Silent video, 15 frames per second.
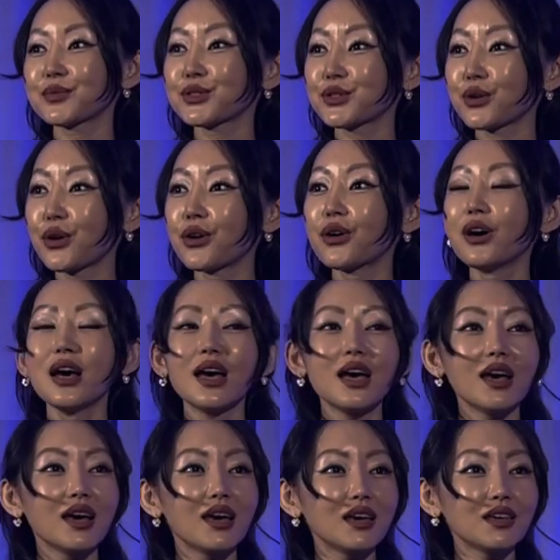So
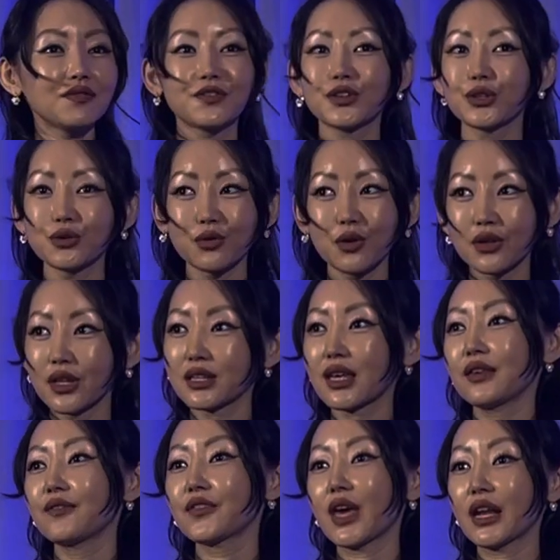if you want
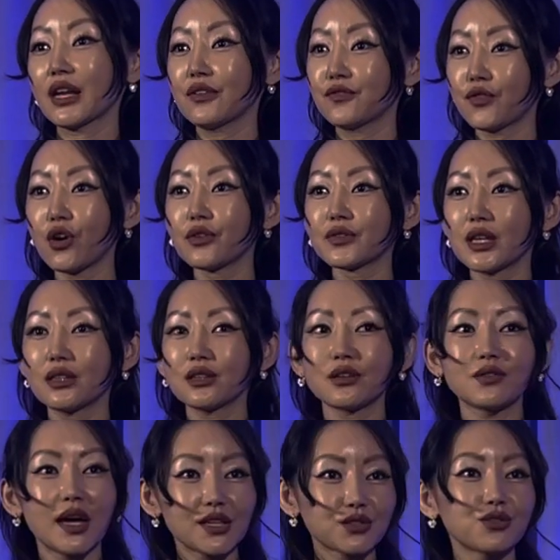to get involved in the
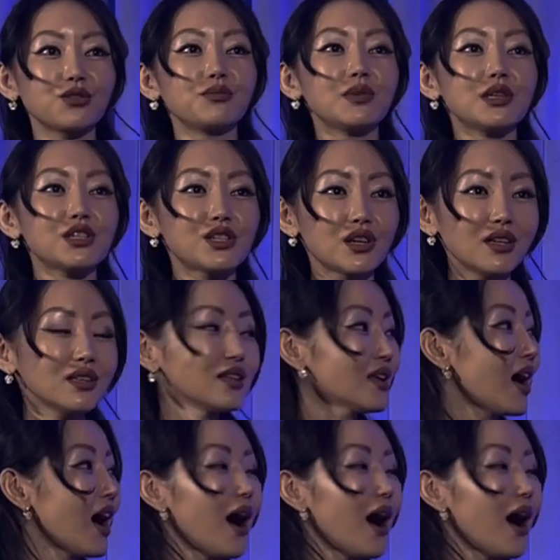rescue mission,